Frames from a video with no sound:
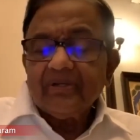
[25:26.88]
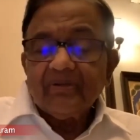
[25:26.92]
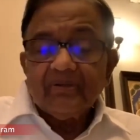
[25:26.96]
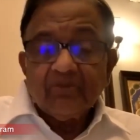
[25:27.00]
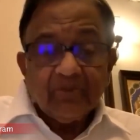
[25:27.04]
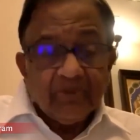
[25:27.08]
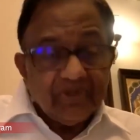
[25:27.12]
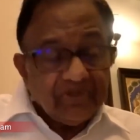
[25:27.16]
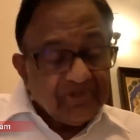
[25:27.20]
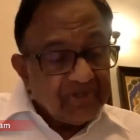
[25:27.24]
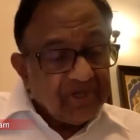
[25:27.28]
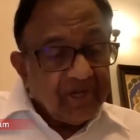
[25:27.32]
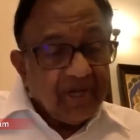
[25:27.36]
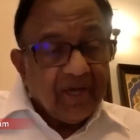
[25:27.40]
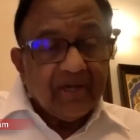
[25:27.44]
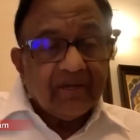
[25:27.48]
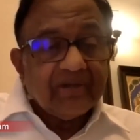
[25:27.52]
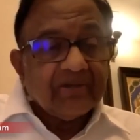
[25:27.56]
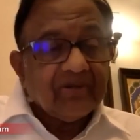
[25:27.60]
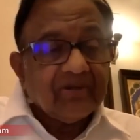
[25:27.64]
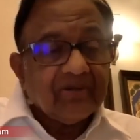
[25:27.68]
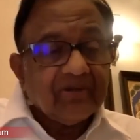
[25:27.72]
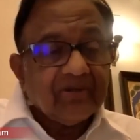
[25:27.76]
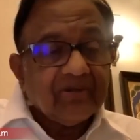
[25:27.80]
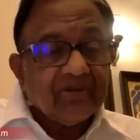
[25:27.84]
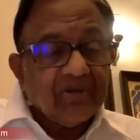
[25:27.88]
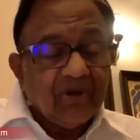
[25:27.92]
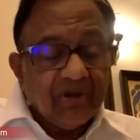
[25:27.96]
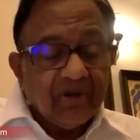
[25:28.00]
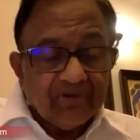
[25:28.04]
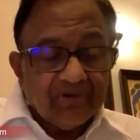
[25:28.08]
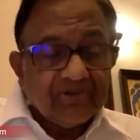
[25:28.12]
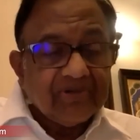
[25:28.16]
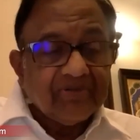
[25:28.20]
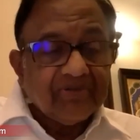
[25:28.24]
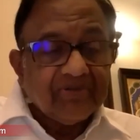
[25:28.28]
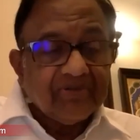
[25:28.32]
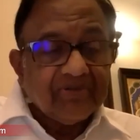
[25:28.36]
which are
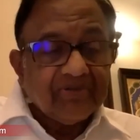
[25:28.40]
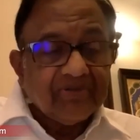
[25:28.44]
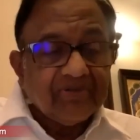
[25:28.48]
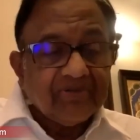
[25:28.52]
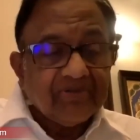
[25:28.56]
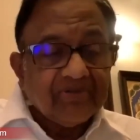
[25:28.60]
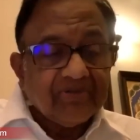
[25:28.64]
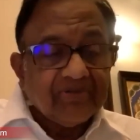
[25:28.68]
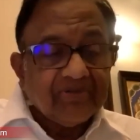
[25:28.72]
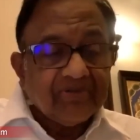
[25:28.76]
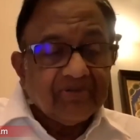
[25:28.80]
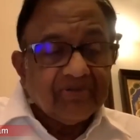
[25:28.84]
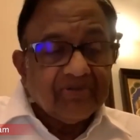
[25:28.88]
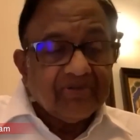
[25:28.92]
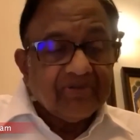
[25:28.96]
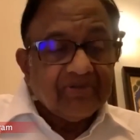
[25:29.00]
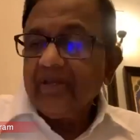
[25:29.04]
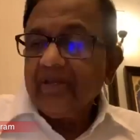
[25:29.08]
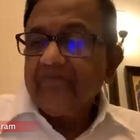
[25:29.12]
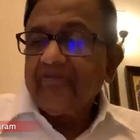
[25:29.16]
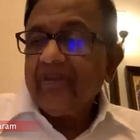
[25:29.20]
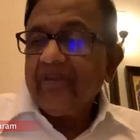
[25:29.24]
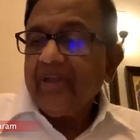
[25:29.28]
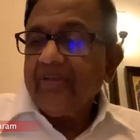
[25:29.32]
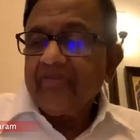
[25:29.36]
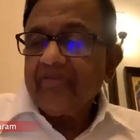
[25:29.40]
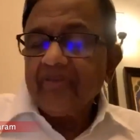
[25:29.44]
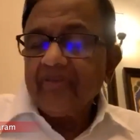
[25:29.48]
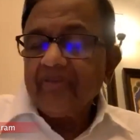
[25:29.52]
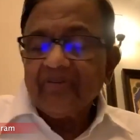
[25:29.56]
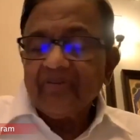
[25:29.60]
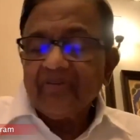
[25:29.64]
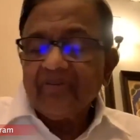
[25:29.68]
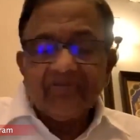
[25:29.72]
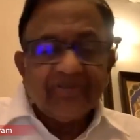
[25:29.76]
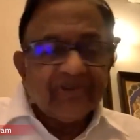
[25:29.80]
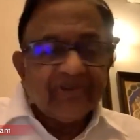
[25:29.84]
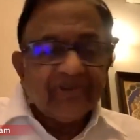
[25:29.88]
controversial, which have gone in favor of
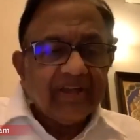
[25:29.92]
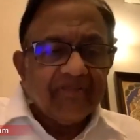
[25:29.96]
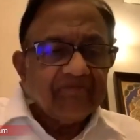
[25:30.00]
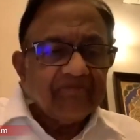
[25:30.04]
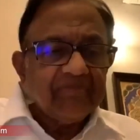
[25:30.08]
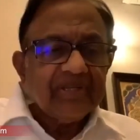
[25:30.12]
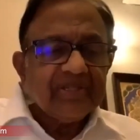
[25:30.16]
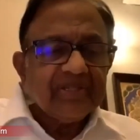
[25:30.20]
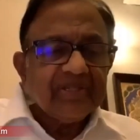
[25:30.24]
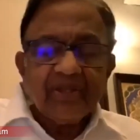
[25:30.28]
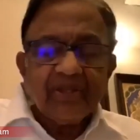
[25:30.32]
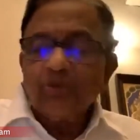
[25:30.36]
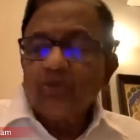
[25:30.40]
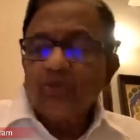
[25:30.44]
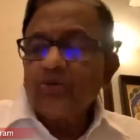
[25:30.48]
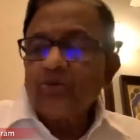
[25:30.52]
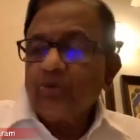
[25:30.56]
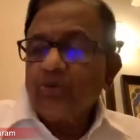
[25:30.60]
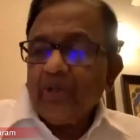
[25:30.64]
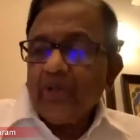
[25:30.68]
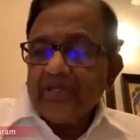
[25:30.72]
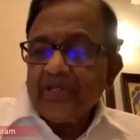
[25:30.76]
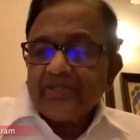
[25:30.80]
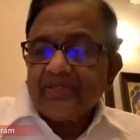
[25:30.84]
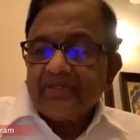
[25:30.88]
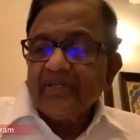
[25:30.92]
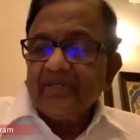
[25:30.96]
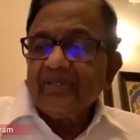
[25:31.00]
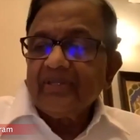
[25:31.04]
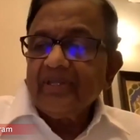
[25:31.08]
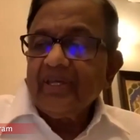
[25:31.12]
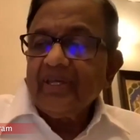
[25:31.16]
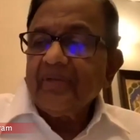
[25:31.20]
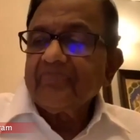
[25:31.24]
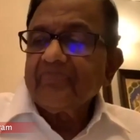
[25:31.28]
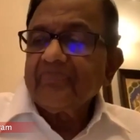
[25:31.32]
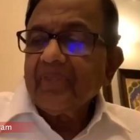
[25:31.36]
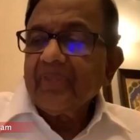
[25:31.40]
the government. I don't question the
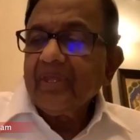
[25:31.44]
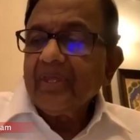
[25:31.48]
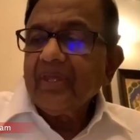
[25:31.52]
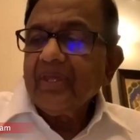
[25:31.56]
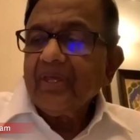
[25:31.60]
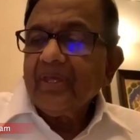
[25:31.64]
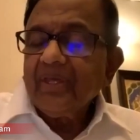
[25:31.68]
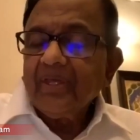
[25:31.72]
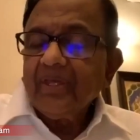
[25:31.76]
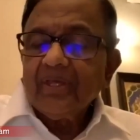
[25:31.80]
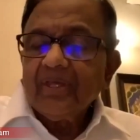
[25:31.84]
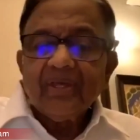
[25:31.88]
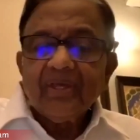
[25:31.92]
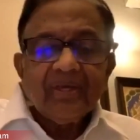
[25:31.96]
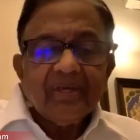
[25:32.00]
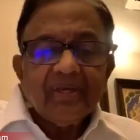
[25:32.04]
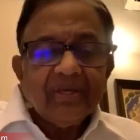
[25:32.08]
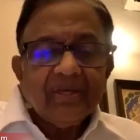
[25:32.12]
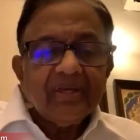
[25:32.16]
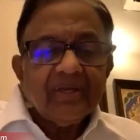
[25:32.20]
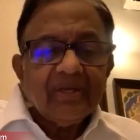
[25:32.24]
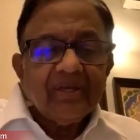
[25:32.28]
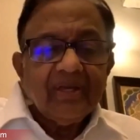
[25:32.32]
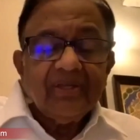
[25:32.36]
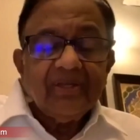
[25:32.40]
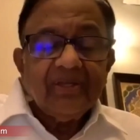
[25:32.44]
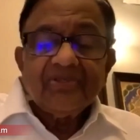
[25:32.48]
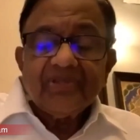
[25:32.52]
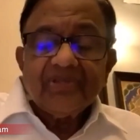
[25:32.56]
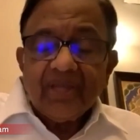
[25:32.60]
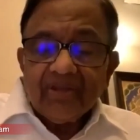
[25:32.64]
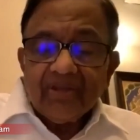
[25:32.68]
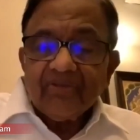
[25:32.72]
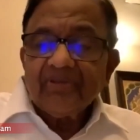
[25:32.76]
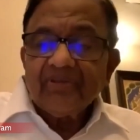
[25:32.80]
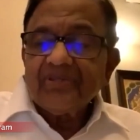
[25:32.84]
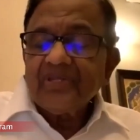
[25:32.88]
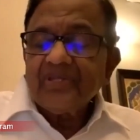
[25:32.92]

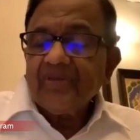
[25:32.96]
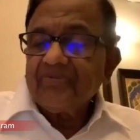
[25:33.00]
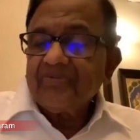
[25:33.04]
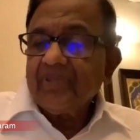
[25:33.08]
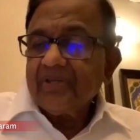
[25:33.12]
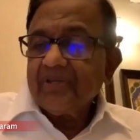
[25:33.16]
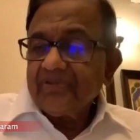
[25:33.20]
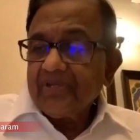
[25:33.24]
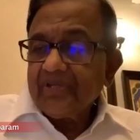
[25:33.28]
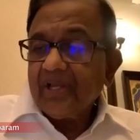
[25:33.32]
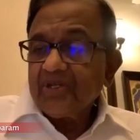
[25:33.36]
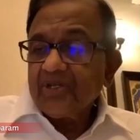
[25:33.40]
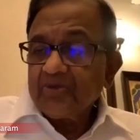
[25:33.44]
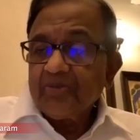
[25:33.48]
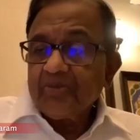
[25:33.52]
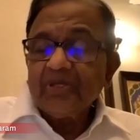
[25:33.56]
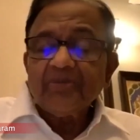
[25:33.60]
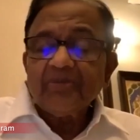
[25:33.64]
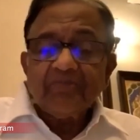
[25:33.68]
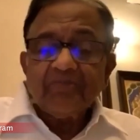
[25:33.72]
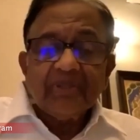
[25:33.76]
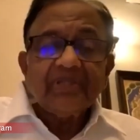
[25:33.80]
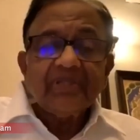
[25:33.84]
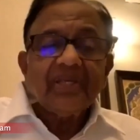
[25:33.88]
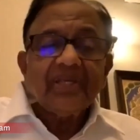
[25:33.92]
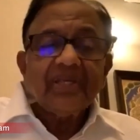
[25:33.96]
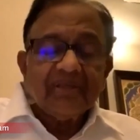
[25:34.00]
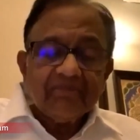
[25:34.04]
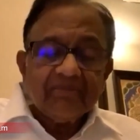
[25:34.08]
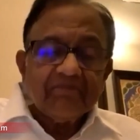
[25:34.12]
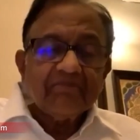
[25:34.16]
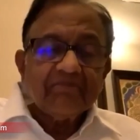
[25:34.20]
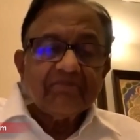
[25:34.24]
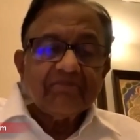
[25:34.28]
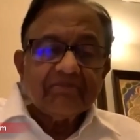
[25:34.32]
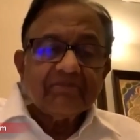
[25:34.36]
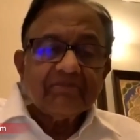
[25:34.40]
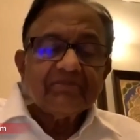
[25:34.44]
integrity of that judgment, but the
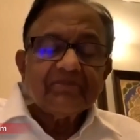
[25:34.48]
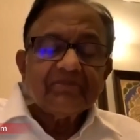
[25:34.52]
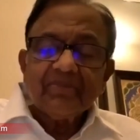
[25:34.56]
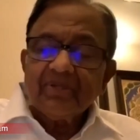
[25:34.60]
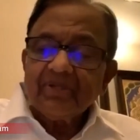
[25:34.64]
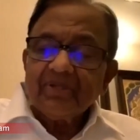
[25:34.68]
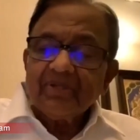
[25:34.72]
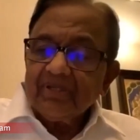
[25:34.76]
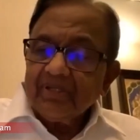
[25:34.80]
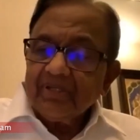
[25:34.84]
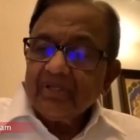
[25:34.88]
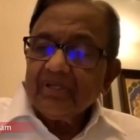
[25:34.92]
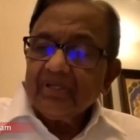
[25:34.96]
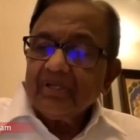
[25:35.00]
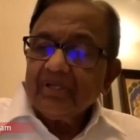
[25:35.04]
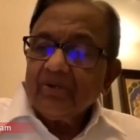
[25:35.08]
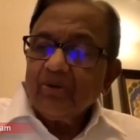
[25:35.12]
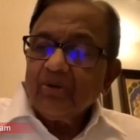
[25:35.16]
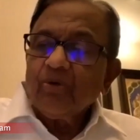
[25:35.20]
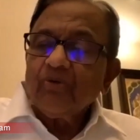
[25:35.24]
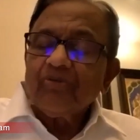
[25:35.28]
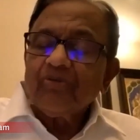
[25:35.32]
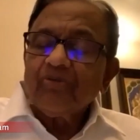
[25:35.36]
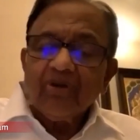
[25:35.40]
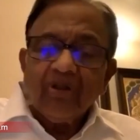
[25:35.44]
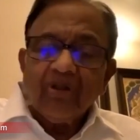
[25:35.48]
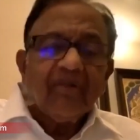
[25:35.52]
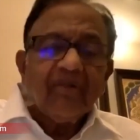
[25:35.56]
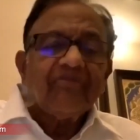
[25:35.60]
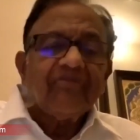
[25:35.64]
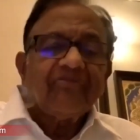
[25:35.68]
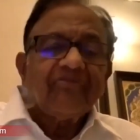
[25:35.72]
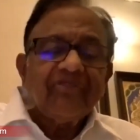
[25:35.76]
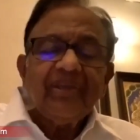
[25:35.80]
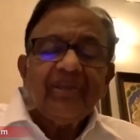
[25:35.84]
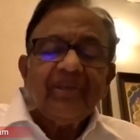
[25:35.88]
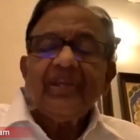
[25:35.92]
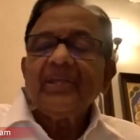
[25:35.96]
overall
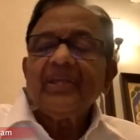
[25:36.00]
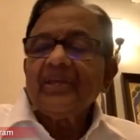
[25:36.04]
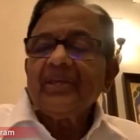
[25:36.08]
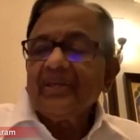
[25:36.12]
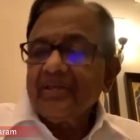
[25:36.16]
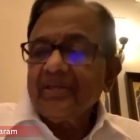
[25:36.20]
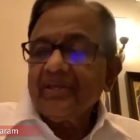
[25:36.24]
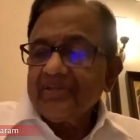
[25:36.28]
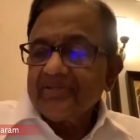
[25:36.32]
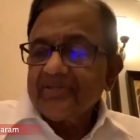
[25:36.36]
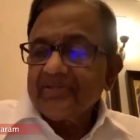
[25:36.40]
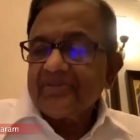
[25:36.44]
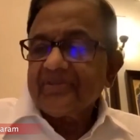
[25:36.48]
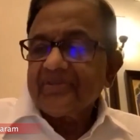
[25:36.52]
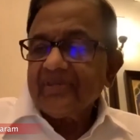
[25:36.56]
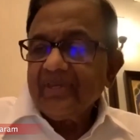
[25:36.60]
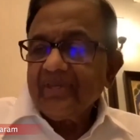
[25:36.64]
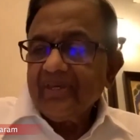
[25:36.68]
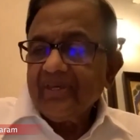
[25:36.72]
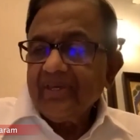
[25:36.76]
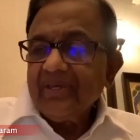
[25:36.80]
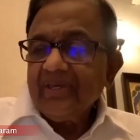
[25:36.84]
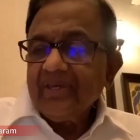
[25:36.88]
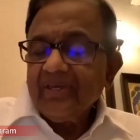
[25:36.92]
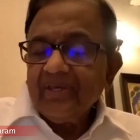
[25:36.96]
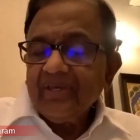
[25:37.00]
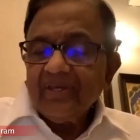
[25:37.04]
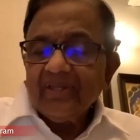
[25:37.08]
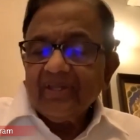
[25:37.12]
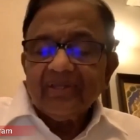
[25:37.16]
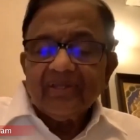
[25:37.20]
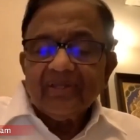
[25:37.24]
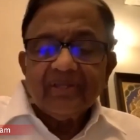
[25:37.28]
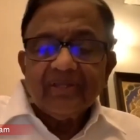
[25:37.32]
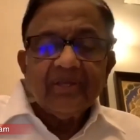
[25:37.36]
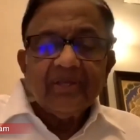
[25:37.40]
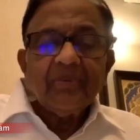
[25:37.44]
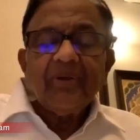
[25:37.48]
feeling is
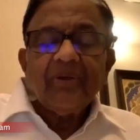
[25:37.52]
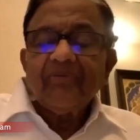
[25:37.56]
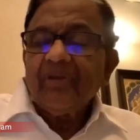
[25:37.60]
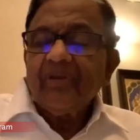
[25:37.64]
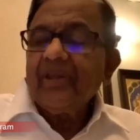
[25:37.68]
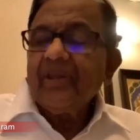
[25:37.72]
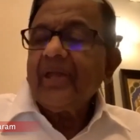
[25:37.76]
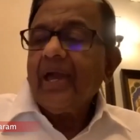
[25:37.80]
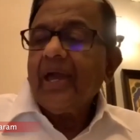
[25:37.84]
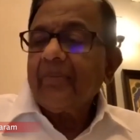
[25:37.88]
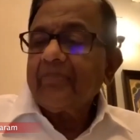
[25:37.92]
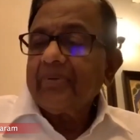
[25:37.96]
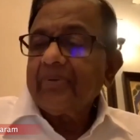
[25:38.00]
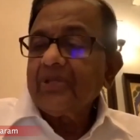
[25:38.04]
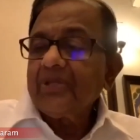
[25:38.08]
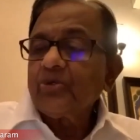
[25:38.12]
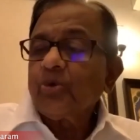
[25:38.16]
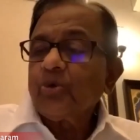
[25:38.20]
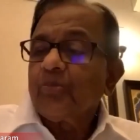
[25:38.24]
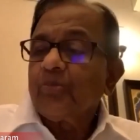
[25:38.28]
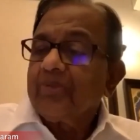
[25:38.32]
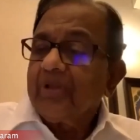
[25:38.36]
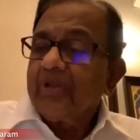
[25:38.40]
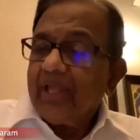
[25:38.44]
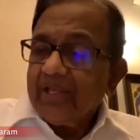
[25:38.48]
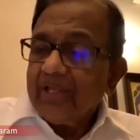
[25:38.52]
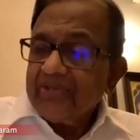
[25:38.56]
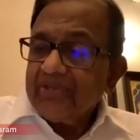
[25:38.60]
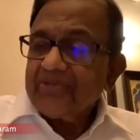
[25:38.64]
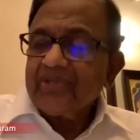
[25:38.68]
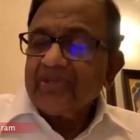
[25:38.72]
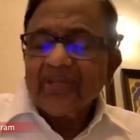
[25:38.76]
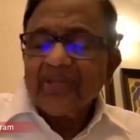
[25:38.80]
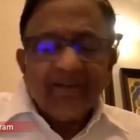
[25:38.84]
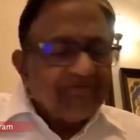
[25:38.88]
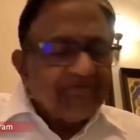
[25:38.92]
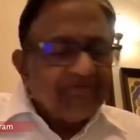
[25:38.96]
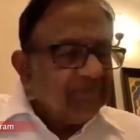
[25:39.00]
that they were very happy to oblige the
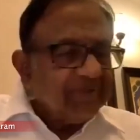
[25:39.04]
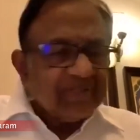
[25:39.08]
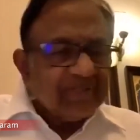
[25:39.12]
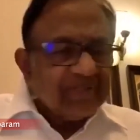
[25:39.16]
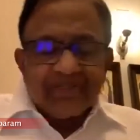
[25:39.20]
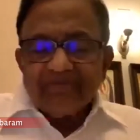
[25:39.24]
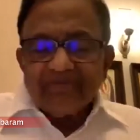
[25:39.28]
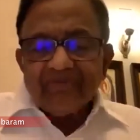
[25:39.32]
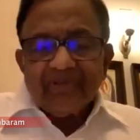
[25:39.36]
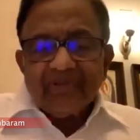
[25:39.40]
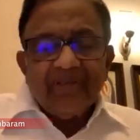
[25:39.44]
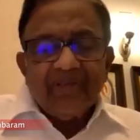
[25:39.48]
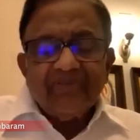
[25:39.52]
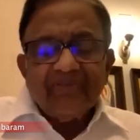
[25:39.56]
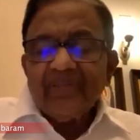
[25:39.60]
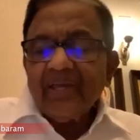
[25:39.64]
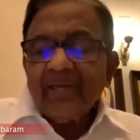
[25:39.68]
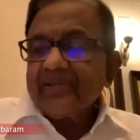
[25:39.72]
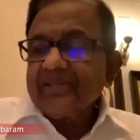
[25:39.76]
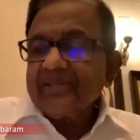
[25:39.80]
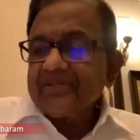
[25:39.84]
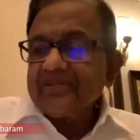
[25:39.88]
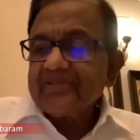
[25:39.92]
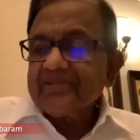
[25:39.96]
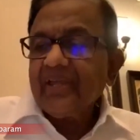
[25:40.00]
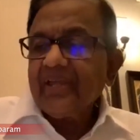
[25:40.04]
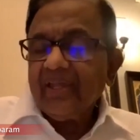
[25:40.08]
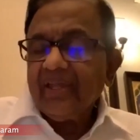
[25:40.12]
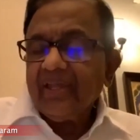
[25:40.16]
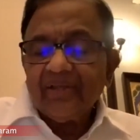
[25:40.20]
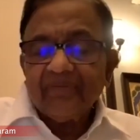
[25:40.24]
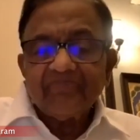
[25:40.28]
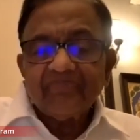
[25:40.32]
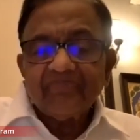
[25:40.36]
government. Leave that aside.